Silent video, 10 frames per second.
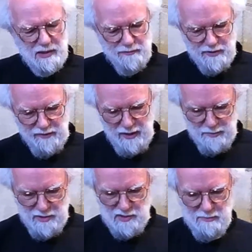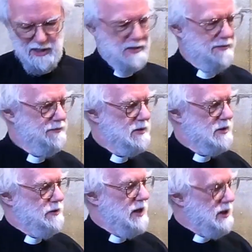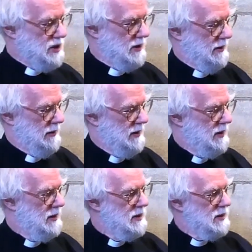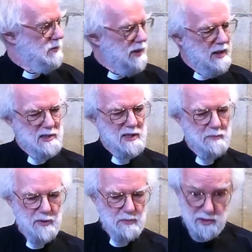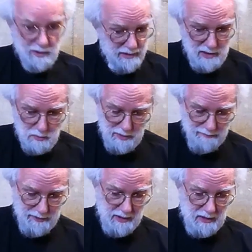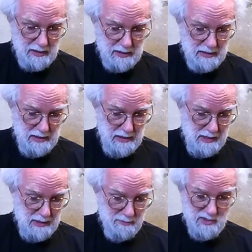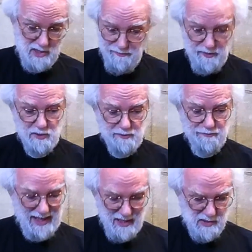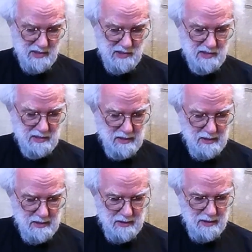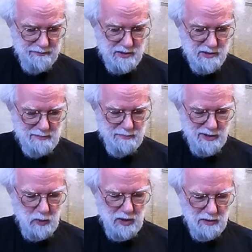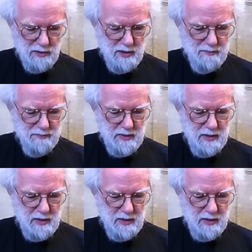self-development as a matter of creation, we end up with what I think is one of the most difficult fallacies of the contemporary world.